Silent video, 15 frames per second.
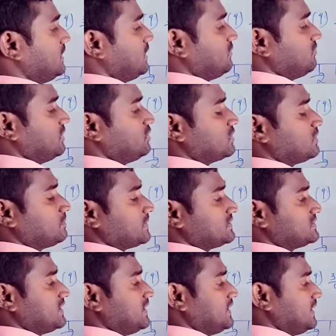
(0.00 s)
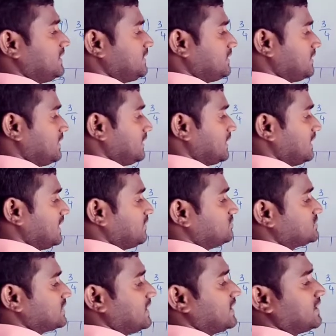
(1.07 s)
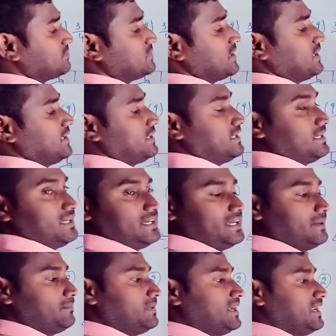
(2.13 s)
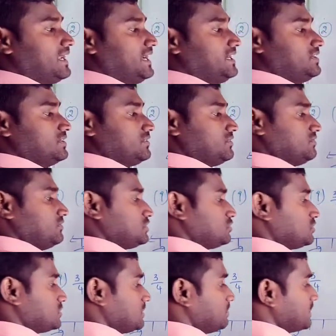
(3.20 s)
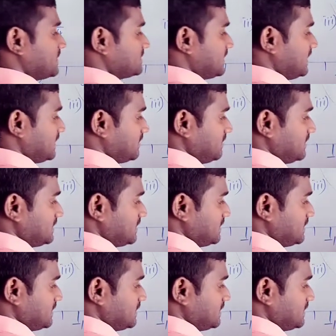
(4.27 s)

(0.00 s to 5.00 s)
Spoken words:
When you are representing left side of the number line, we should represent with